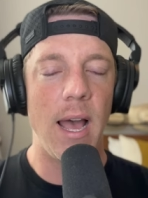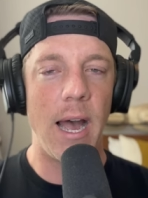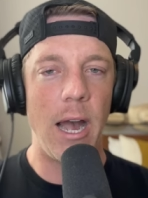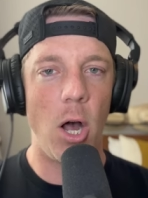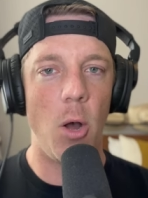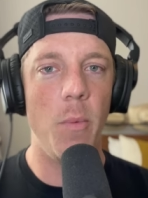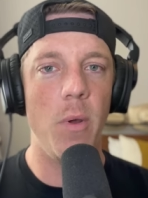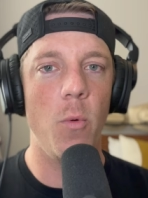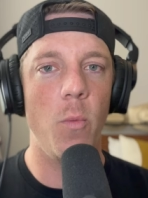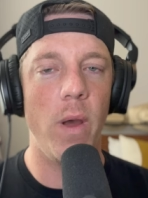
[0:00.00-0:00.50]

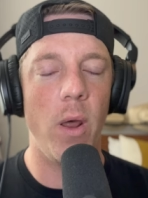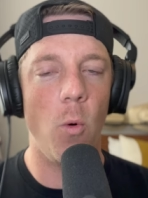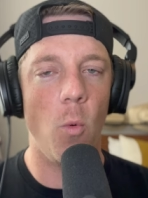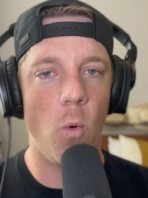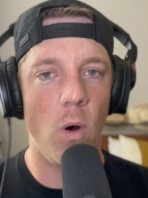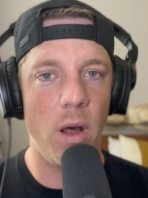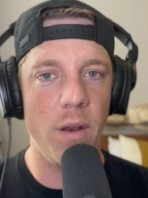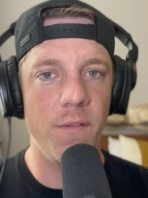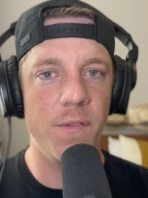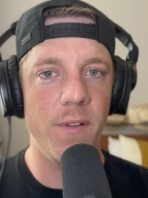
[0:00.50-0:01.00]
Heilman went
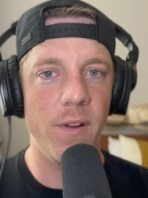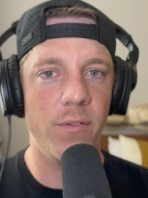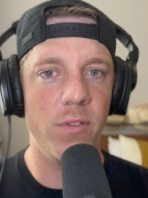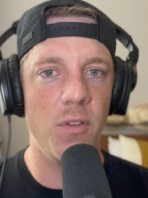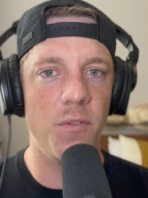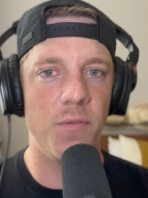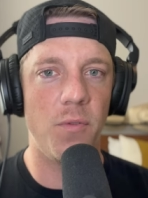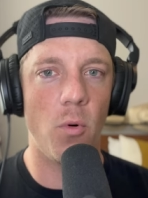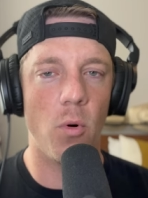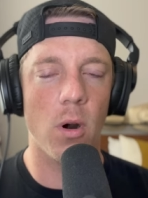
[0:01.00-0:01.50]

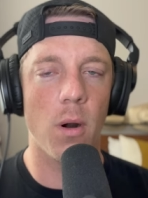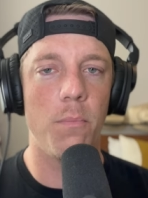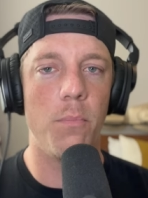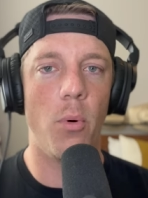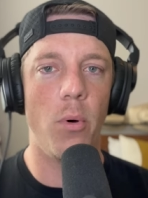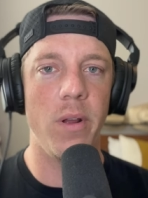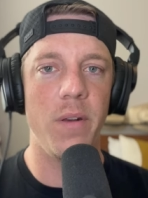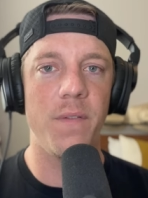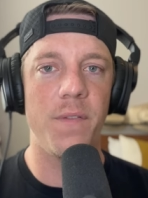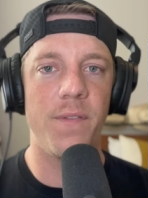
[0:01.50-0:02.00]

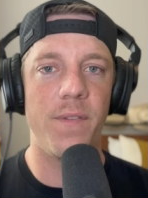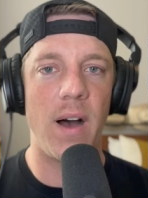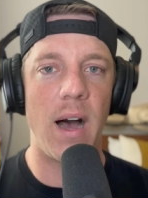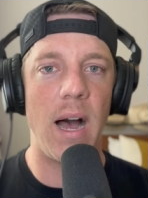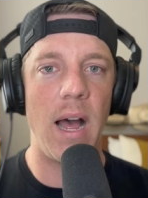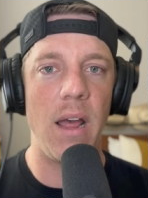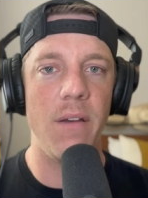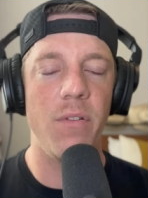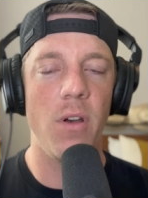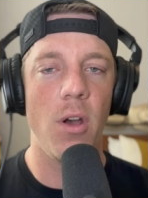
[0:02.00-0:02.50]

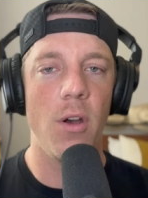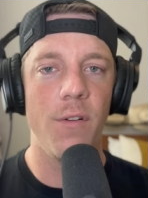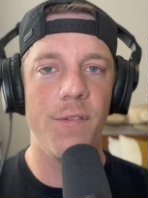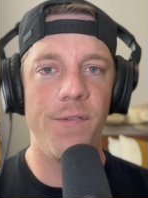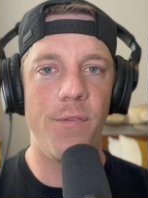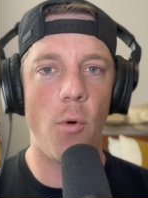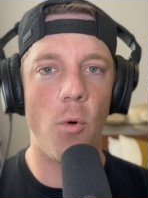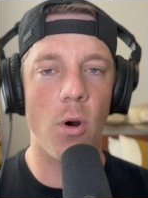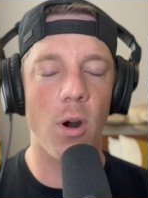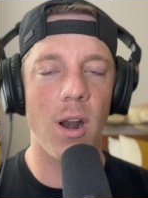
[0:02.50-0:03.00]

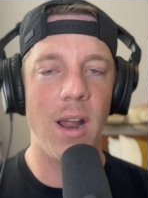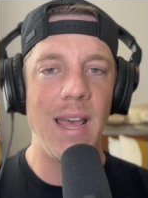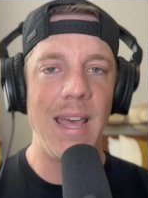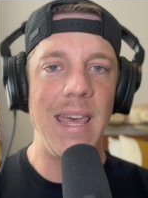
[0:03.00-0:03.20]
154.54.